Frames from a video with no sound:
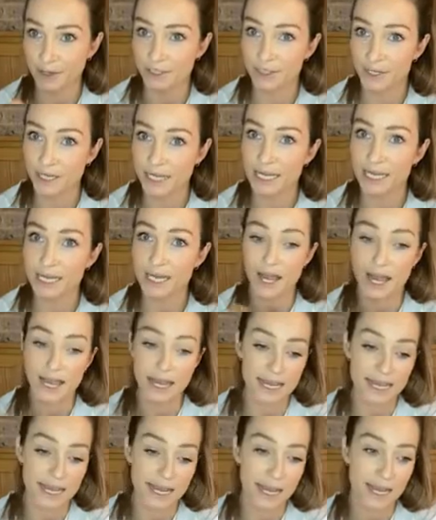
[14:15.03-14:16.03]
So he
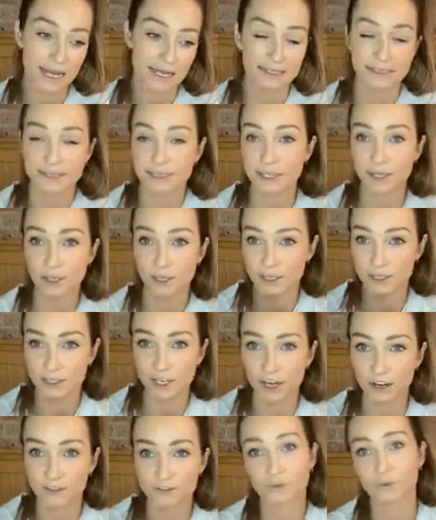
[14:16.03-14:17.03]
looked
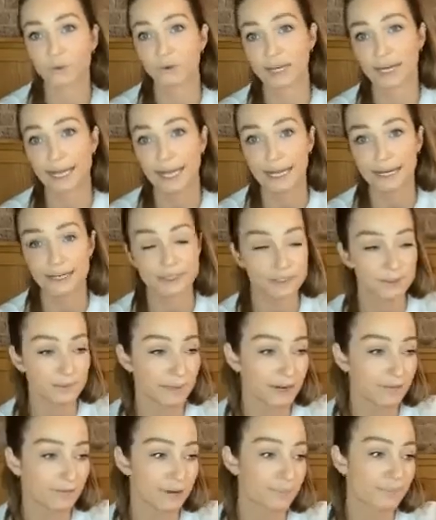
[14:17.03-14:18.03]
after all the land,
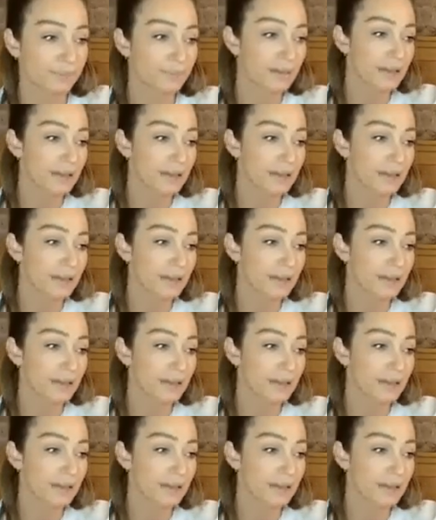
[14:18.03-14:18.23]
whatever,